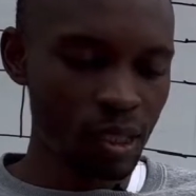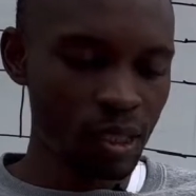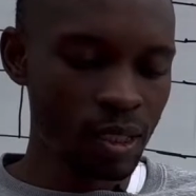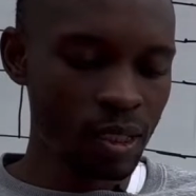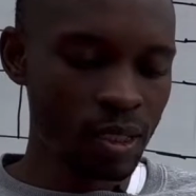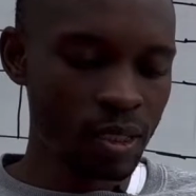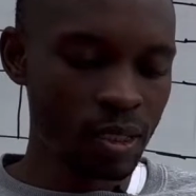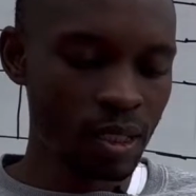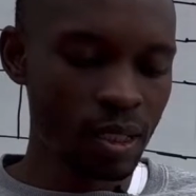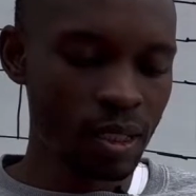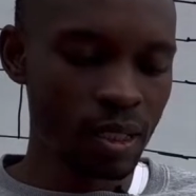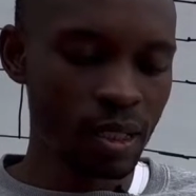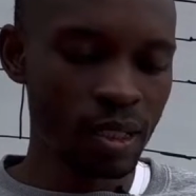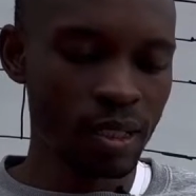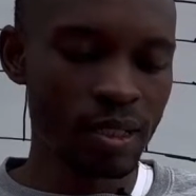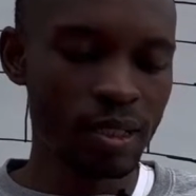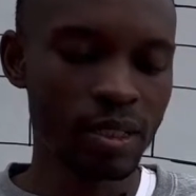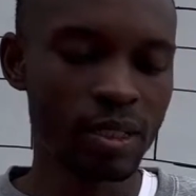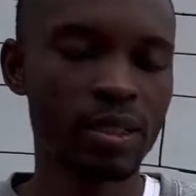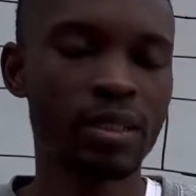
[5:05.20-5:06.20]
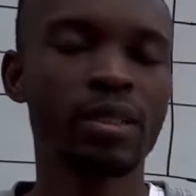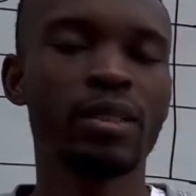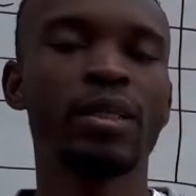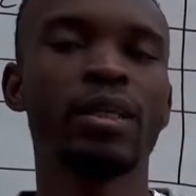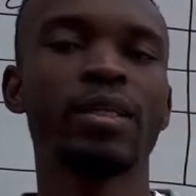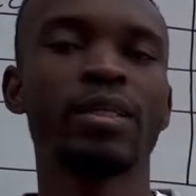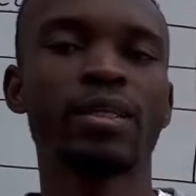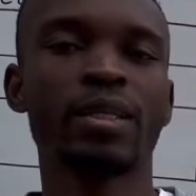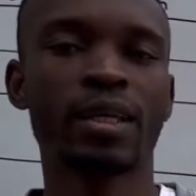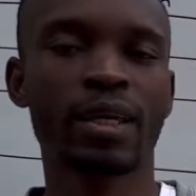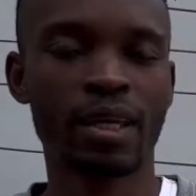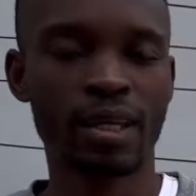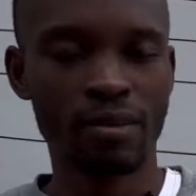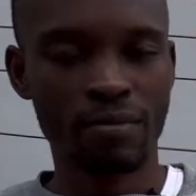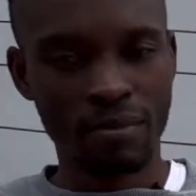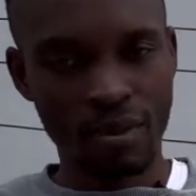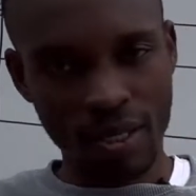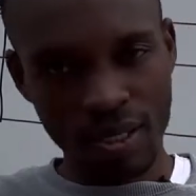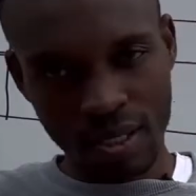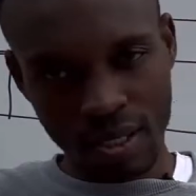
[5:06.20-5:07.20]
is settled the
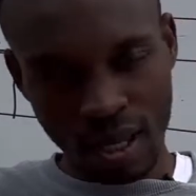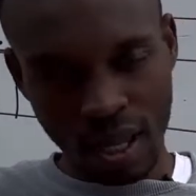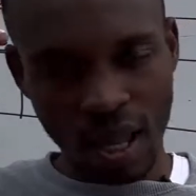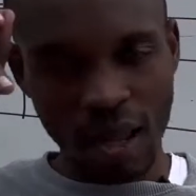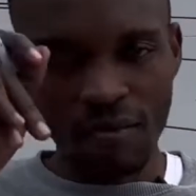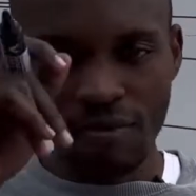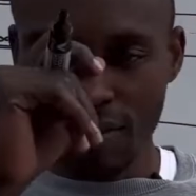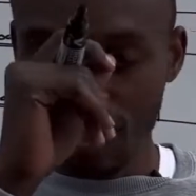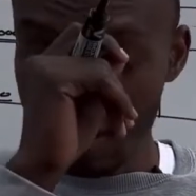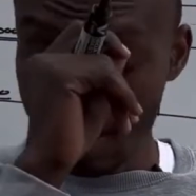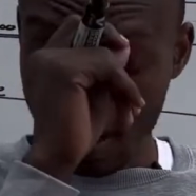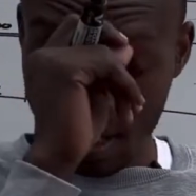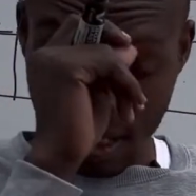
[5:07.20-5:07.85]
second month, after the